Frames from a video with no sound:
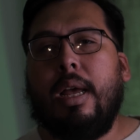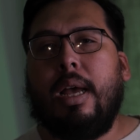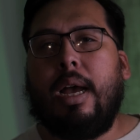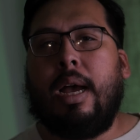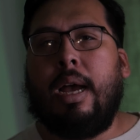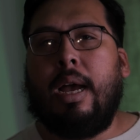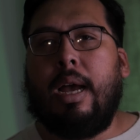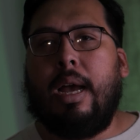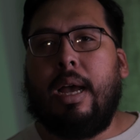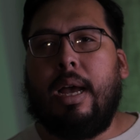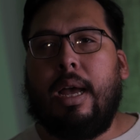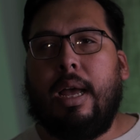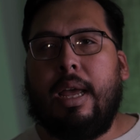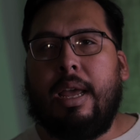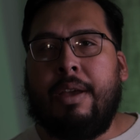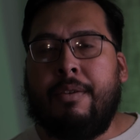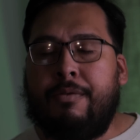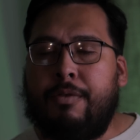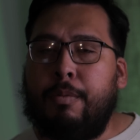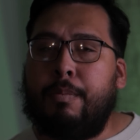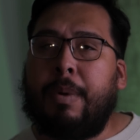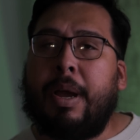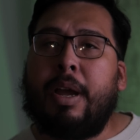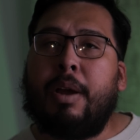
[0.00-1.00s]

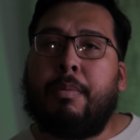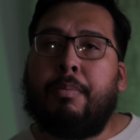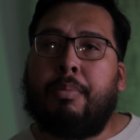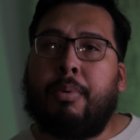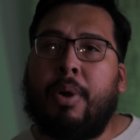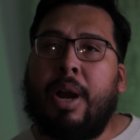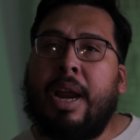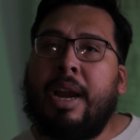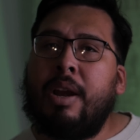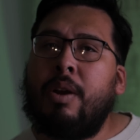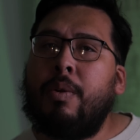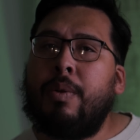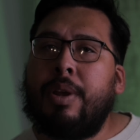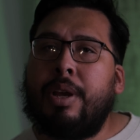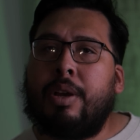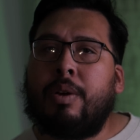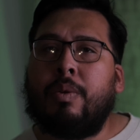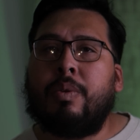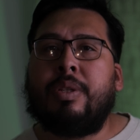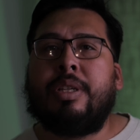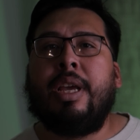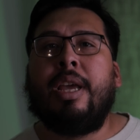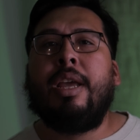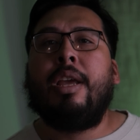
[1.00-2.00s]
If you buy a brand new
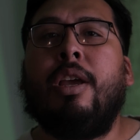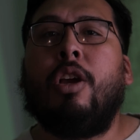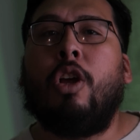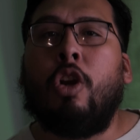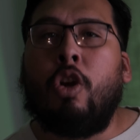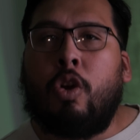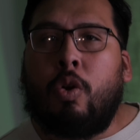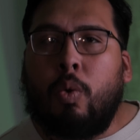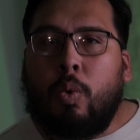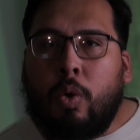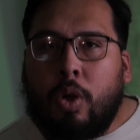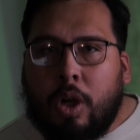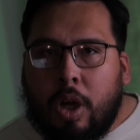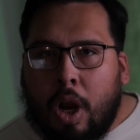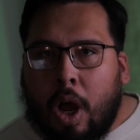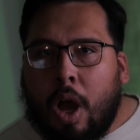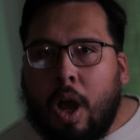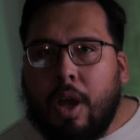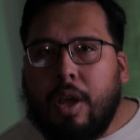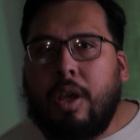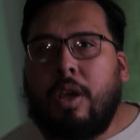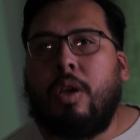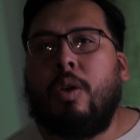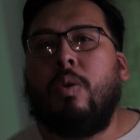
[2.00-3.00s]
Eco Tank, do
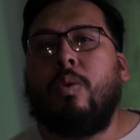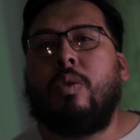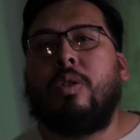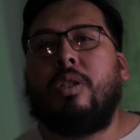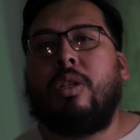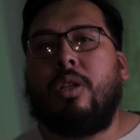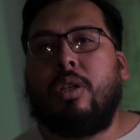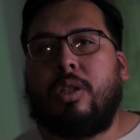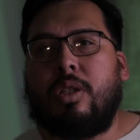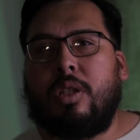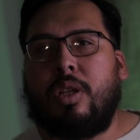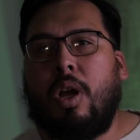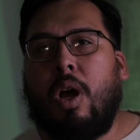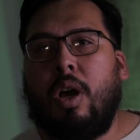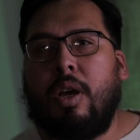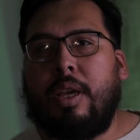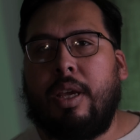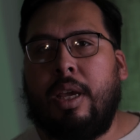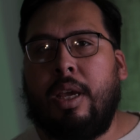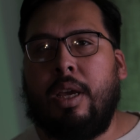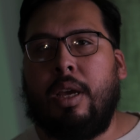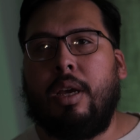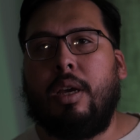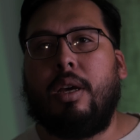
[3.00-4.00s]
not use the
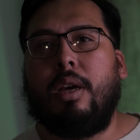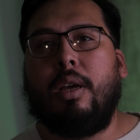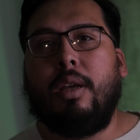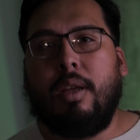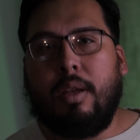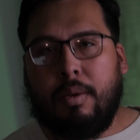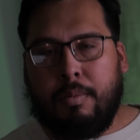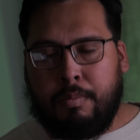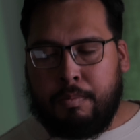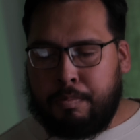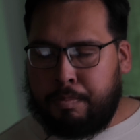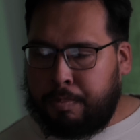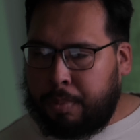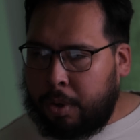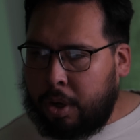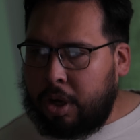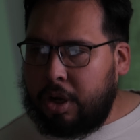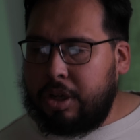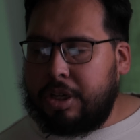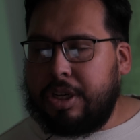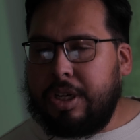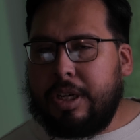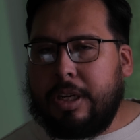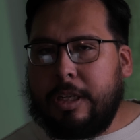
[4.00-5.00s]
stock ink.
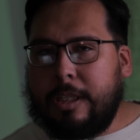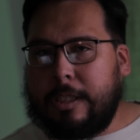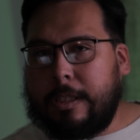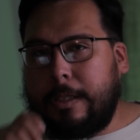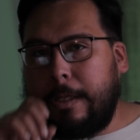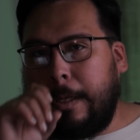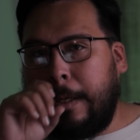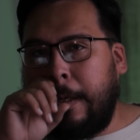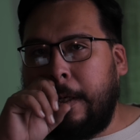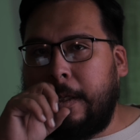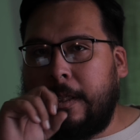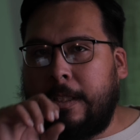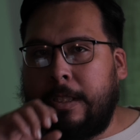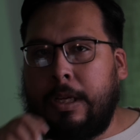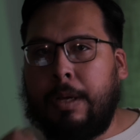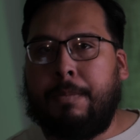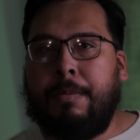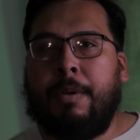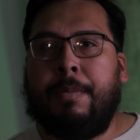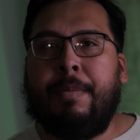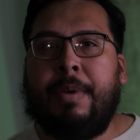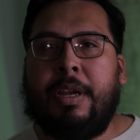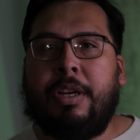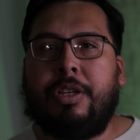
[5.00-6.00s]
Purchase your
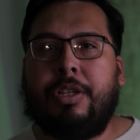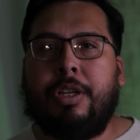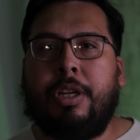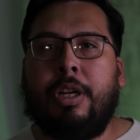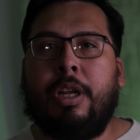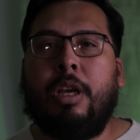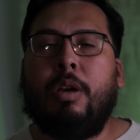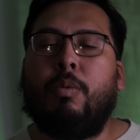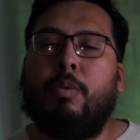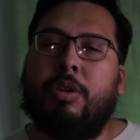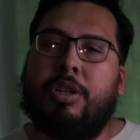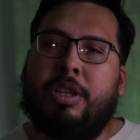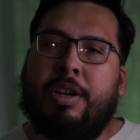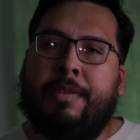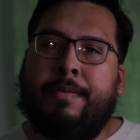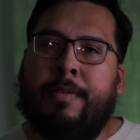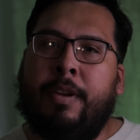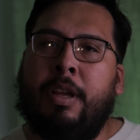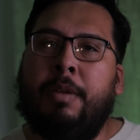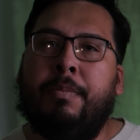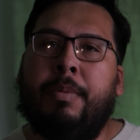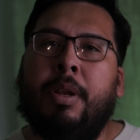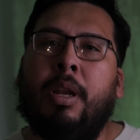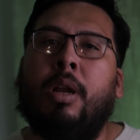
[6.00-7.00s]
sublimation ink, which I've
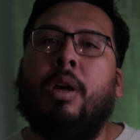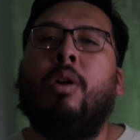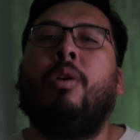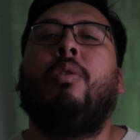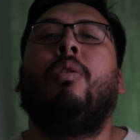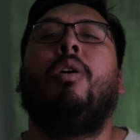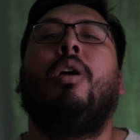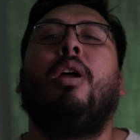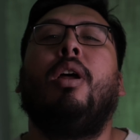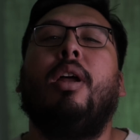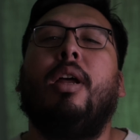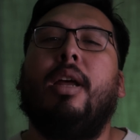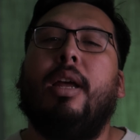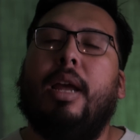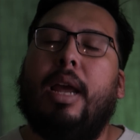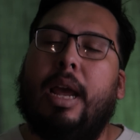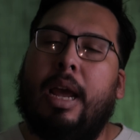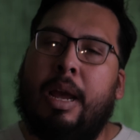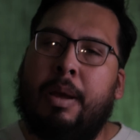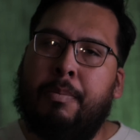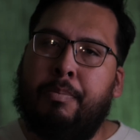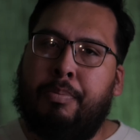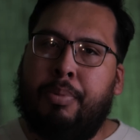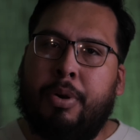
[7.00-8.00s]
linked below,
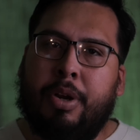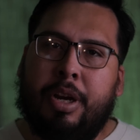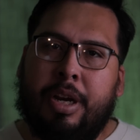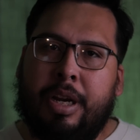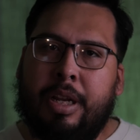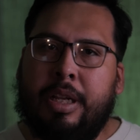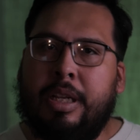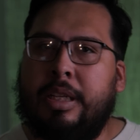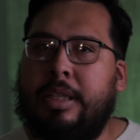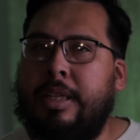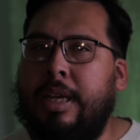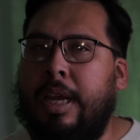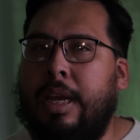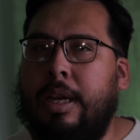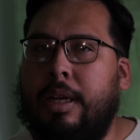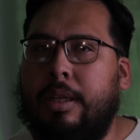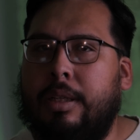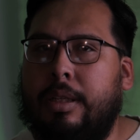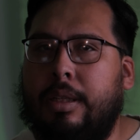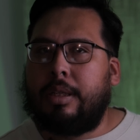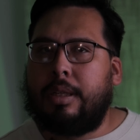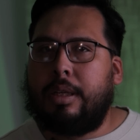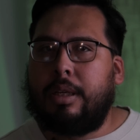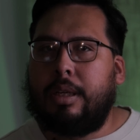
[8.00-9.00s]
and put it in the
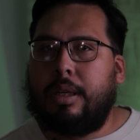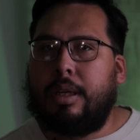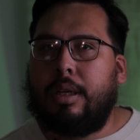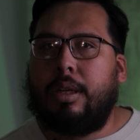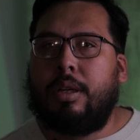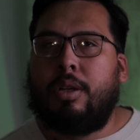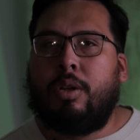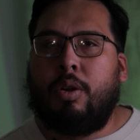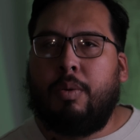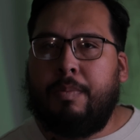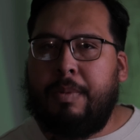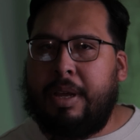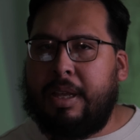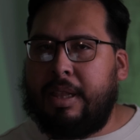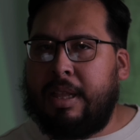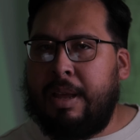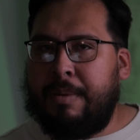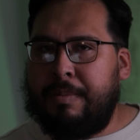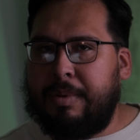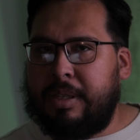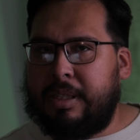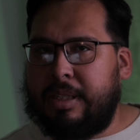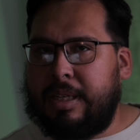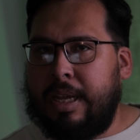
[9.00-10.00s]
tanks. Don't make
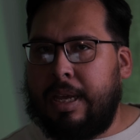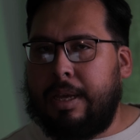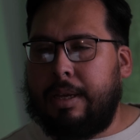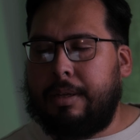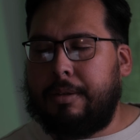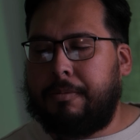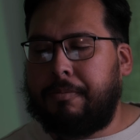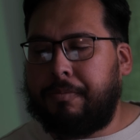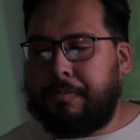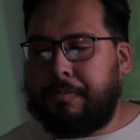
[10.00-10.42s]
that mistake.